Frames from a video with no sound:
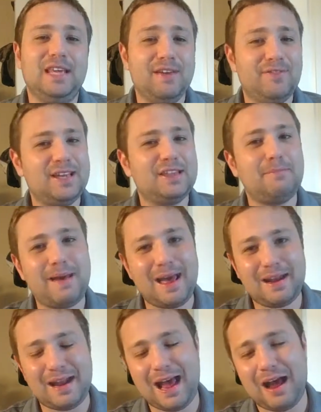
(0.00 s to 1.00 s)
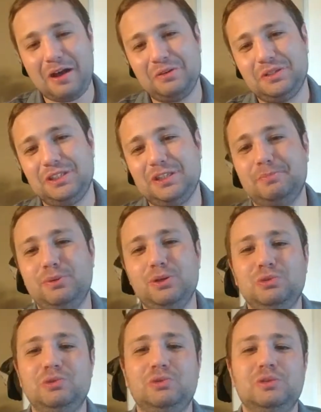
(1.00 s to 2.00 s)
giving the penthouse to
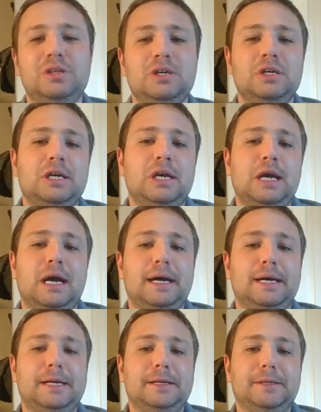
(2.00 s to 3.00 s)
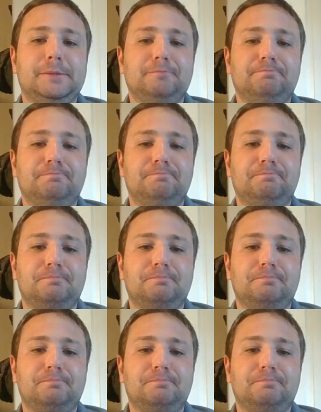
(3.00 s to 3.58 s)
Putin um,